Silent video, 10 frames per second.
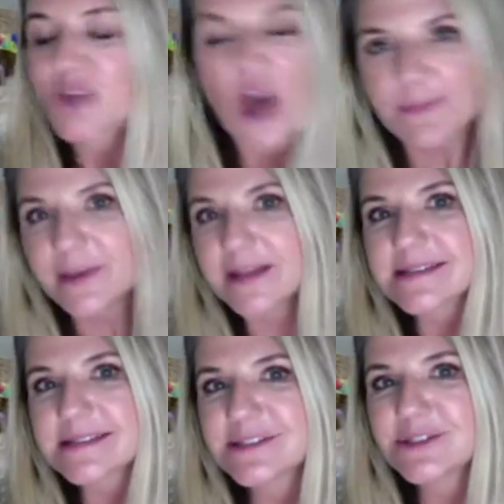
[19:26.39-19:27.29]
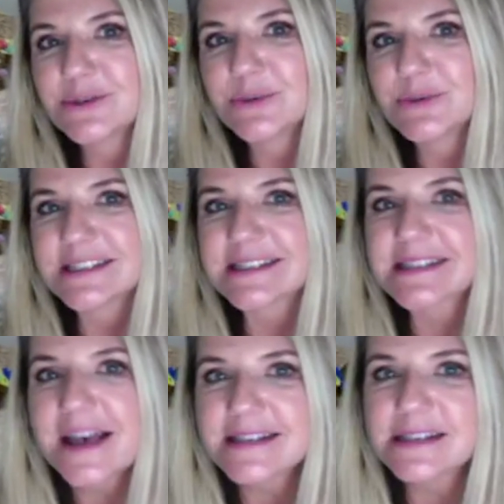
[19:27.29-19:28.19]
topics to
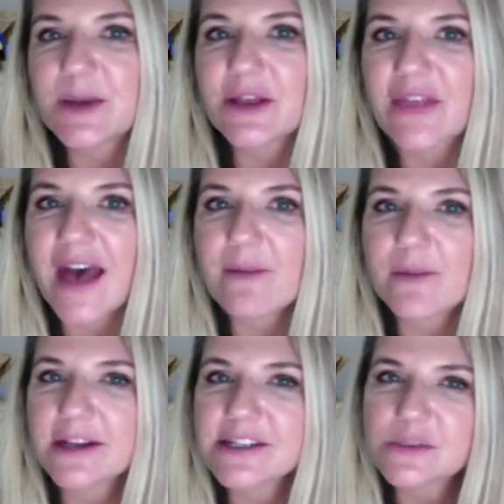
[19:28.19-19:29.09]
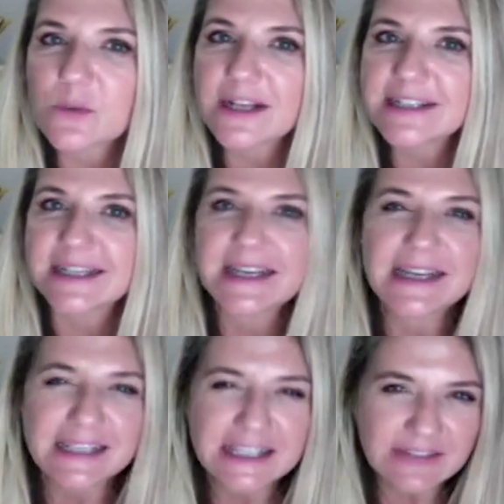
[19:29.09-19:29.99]
discuss about that, but I just wanted
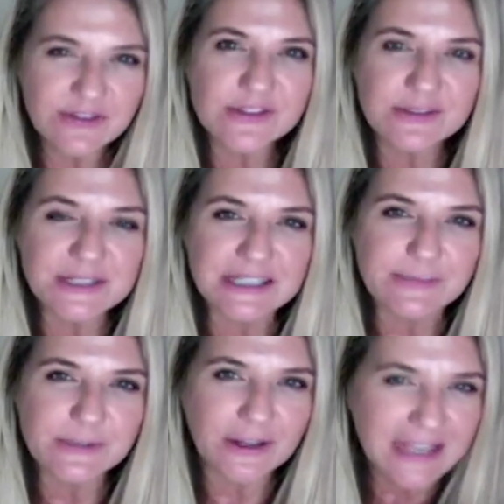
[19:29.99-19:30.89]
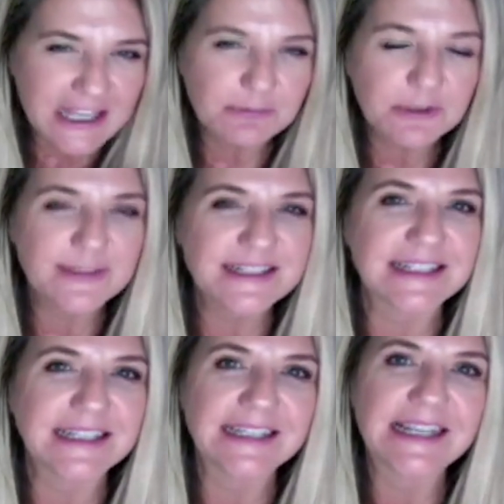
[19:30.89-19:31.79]
to give you some tips on
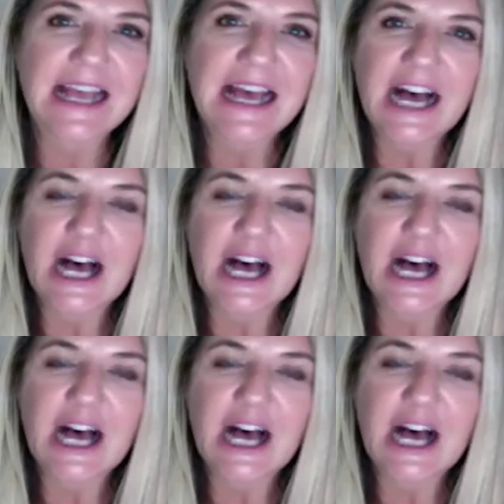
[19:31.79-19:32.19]
implementing it,